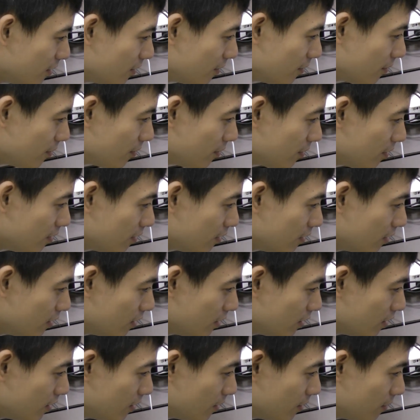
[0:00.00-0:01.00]

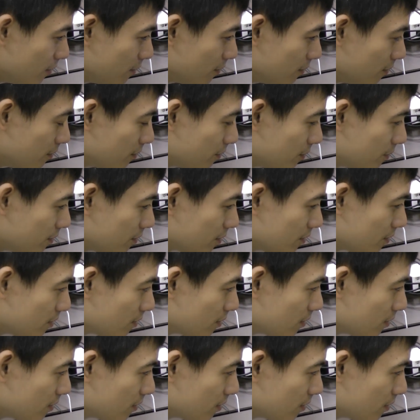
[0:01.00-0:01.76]
(silence)